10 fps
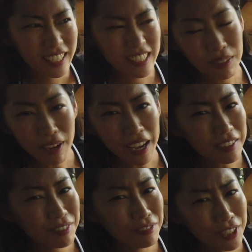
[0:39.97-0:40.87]
Except I
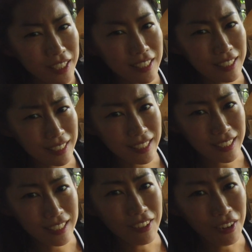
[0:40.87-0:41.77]
haven't really
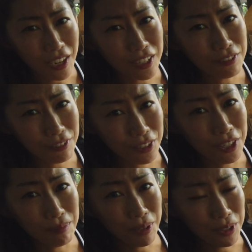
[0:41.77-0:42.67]
seen a lot of
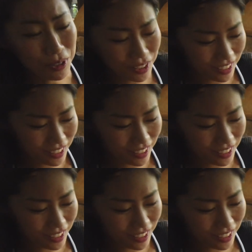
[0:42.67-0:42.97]
floating boats,